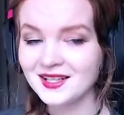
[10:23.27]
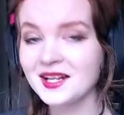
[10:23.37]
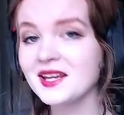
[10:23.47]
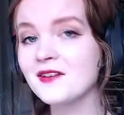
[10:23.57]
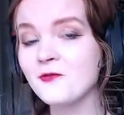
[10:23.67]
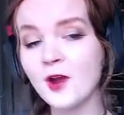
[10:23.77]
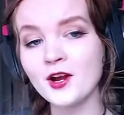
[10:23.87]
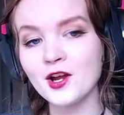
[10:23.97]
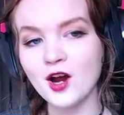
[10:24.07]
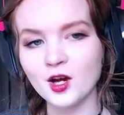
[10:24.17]
sitting in a
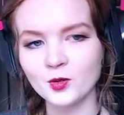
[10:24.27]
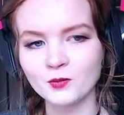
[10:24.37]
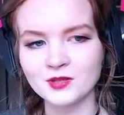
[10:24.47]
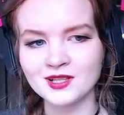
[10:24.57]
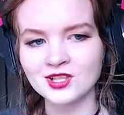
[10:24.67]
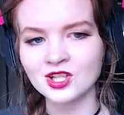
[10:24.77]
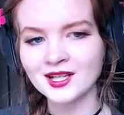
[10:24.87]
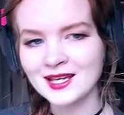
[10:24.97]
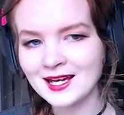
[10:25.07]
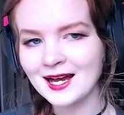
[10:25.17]
very awkward position,
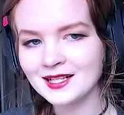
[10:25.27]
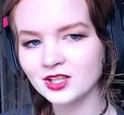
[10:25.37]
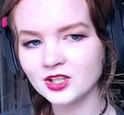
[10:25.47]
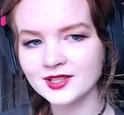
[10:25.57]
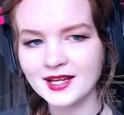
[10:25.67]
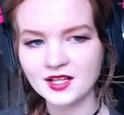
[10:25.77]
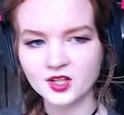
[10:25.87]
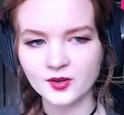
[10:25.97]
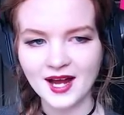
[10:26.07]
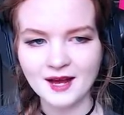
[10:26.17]
like he kind of looks like
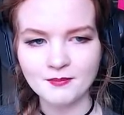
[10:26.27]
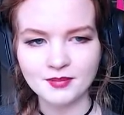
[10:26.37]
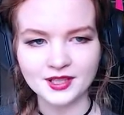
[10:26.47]
a crab,